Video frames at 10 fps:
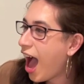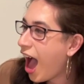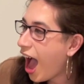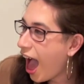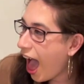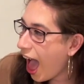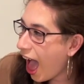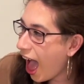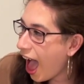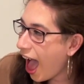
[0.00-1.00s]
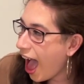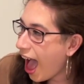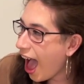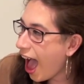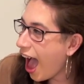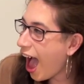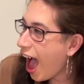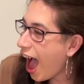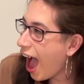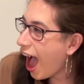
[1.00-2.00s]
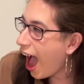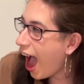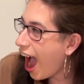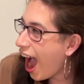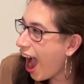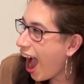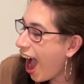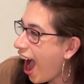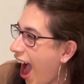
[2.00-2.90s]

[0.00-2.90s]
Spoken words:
The person shown says nothing.